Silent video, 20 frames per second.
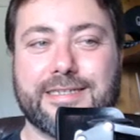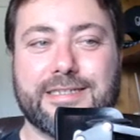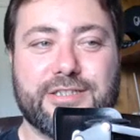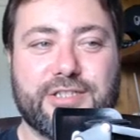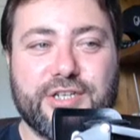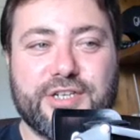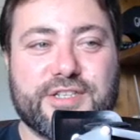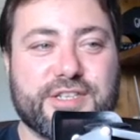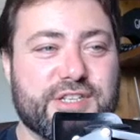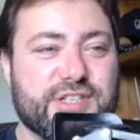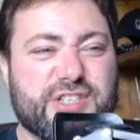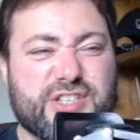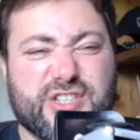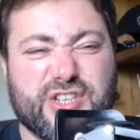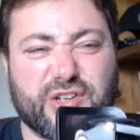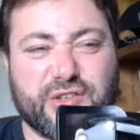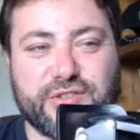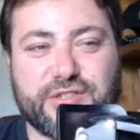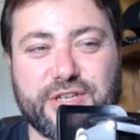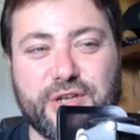Does
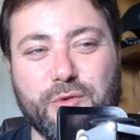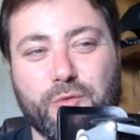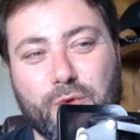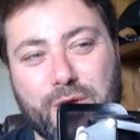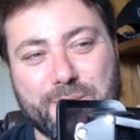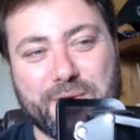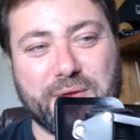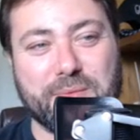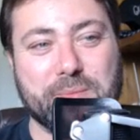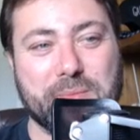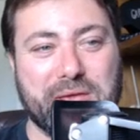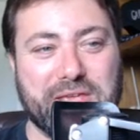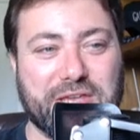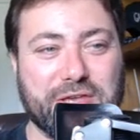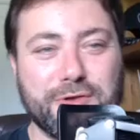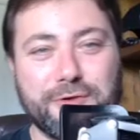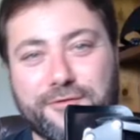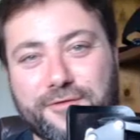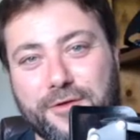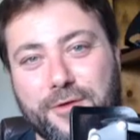insulting women make
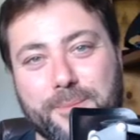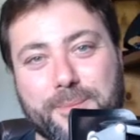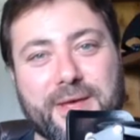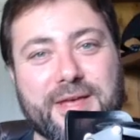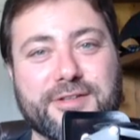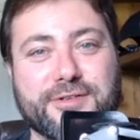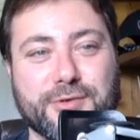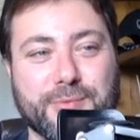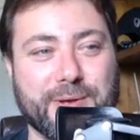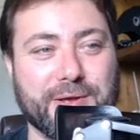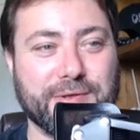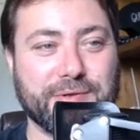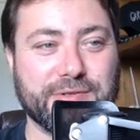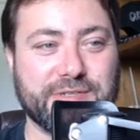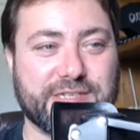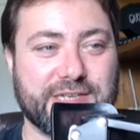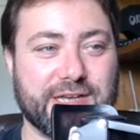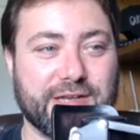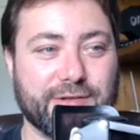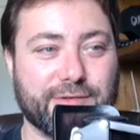you feel better about
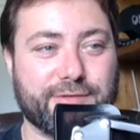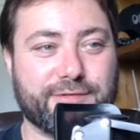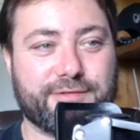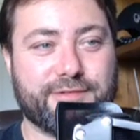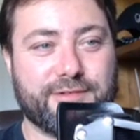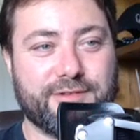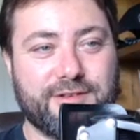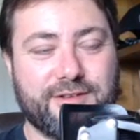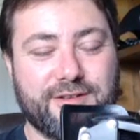yourself?